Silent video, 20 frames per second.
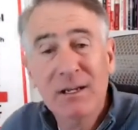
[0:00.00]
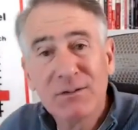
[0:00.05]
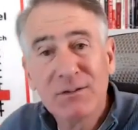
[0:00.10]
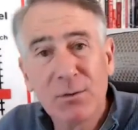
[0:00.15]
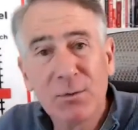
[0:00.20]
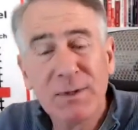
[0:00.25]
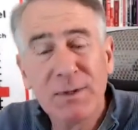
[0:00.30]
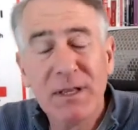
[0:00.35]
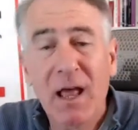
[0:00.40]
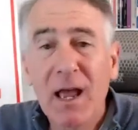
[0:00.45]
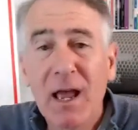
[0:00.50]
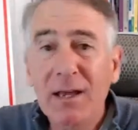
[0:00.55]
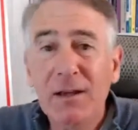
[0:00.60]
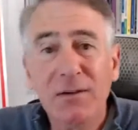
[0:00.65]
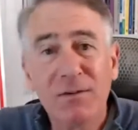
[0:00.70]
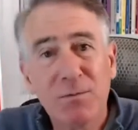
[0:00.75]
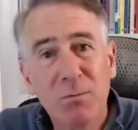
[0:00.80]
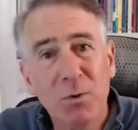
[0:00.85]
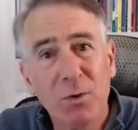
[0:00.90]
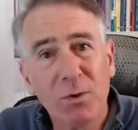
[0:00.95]
So rely
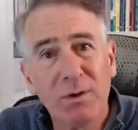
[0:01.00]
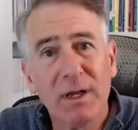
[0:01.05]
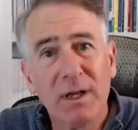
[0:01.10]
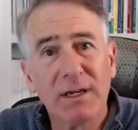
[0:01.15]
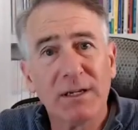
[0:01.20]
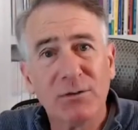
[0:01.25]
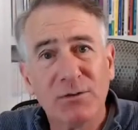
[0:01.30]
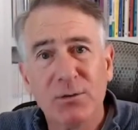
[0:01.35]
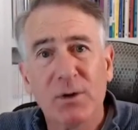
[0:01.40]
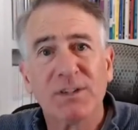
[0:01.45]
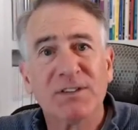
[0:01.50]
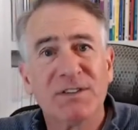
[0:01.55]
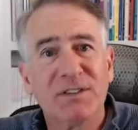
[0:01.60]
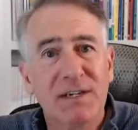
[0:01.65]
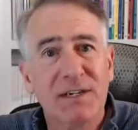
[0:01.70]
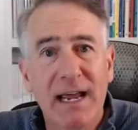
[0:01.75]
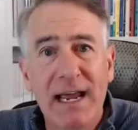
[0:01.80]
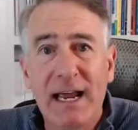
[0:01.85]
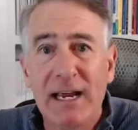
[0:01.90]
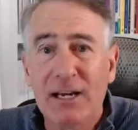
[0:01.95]
is more like trust
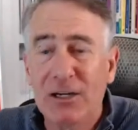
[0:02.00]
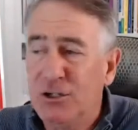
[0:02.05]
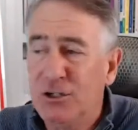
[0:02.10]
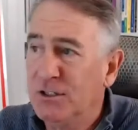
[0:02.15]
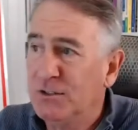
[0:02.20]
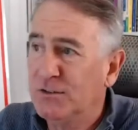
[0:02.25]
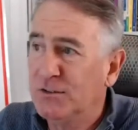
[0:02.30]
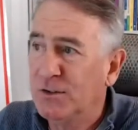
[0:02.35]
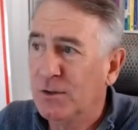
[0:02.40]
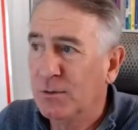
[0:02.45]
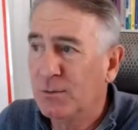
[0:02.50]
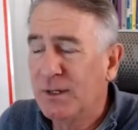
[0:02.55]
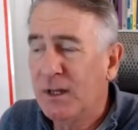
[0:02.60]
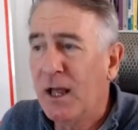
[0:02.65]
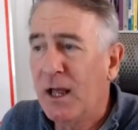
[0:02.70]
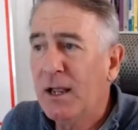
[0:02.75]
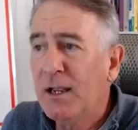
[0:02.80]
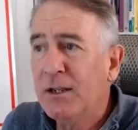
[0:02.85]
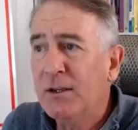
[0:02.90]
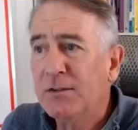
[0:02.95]
in action. So
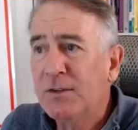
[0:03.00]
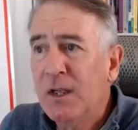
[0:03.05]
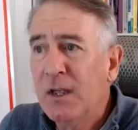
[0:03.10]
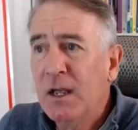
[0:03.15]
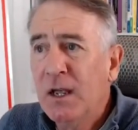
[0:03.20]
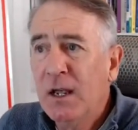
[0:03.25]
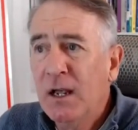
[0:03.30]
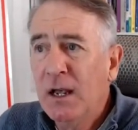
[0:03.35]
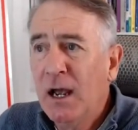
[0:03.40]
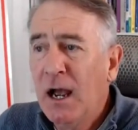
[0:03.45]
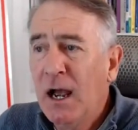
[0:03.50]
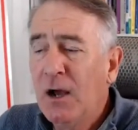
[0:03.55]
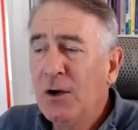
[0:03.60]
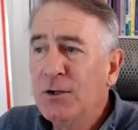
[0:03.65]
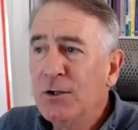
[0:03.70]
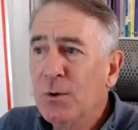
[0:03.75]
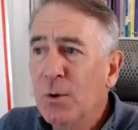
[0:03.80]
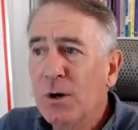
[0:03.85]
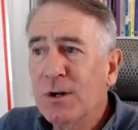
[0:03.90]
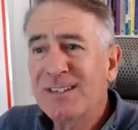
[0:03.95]
rely is how
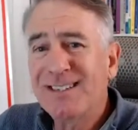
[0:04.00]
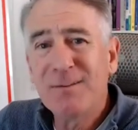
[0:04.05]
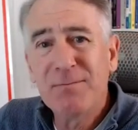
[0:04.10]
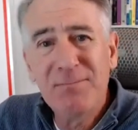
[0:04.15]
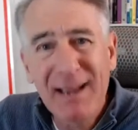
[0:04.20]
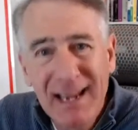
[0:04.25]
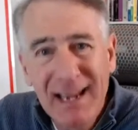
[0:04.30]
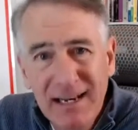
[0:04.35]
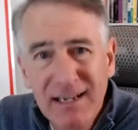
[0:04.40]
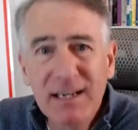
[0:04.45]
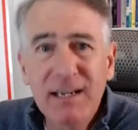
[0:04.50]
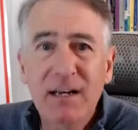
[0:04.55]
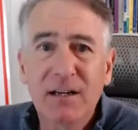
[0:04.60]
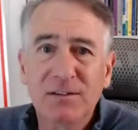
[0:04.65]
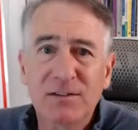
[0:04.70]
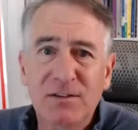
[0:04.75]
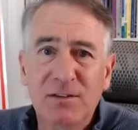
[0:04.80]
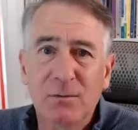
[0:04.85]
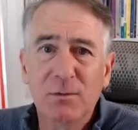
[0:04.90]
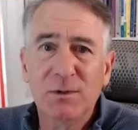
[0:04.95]
you are depending on
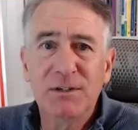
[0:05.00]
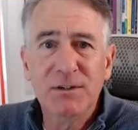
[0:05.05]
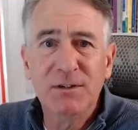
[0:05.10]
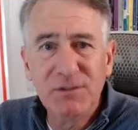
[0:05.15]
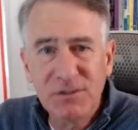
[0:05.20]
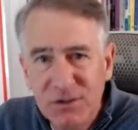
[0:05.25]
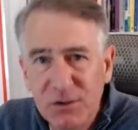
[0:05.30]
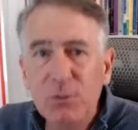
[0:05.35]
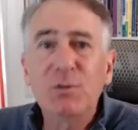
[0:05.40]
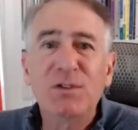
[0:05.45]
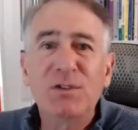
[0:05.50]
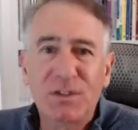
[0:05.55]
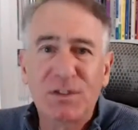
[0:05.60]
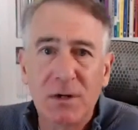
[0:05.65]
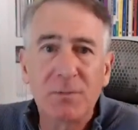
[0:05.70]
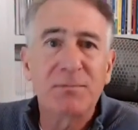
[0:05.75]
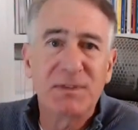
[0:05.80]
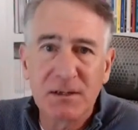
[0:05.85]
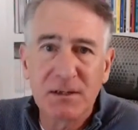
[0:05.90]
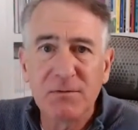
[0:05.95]
someone to do
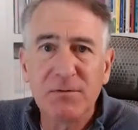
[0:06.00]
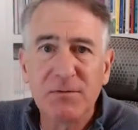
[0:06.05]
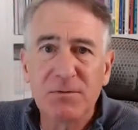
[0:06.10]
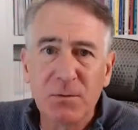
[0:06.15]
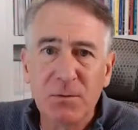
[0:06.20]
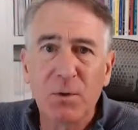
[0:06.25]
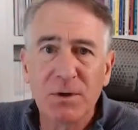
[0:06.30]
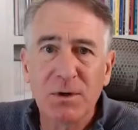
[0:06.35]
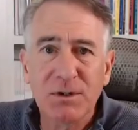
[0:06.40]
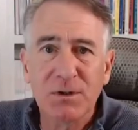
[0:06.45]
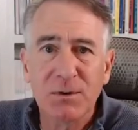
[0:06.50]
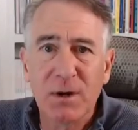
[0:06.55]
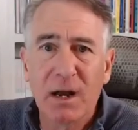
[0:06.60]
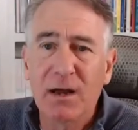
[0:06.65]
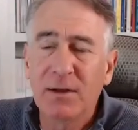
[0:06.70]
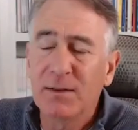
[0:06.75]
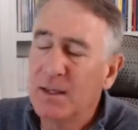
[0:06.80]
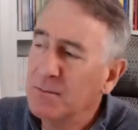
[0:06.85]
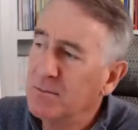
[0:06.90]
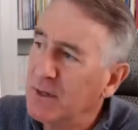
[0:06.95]
something for you,
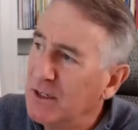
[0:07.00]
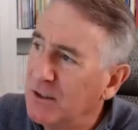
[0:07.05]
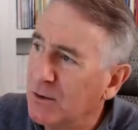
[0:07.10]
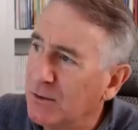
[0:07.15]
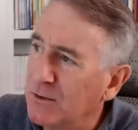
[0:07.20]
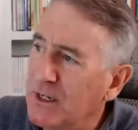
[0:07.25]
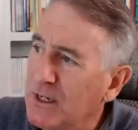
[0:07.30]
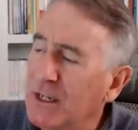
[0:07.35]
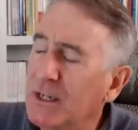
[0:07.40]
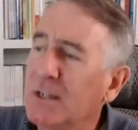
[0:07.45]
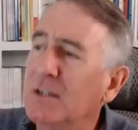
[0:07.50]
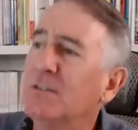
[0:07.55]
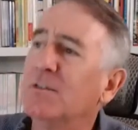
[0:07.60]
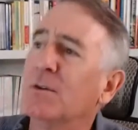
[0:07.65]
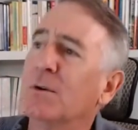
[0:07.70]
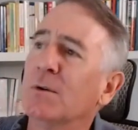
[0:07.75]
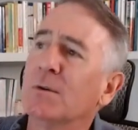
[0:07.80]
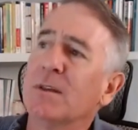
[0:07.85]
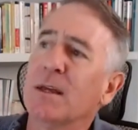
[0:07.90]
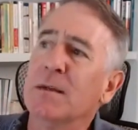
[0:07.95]
how they meet your needs
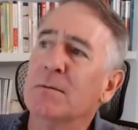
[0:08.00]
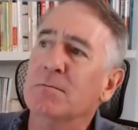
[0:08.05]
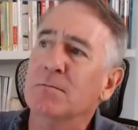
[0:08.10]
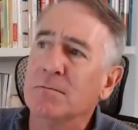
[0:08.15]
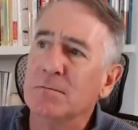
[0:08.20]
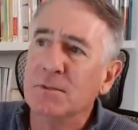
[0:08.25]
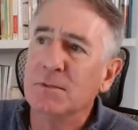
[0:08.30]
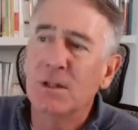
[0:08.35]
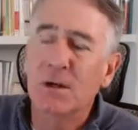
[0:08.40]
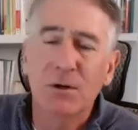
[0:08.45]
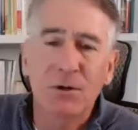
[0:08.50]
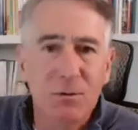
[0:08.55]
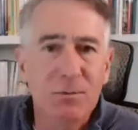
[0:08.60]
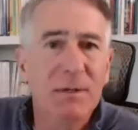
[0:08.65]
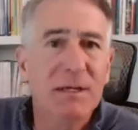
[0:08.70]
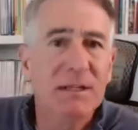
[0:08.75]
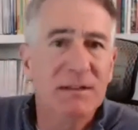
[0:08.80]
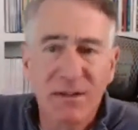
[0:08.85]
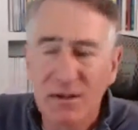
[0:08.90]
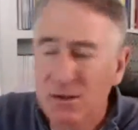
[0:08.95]
or they, you know, you
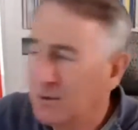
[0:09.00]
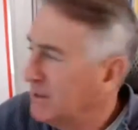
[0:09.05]
meet their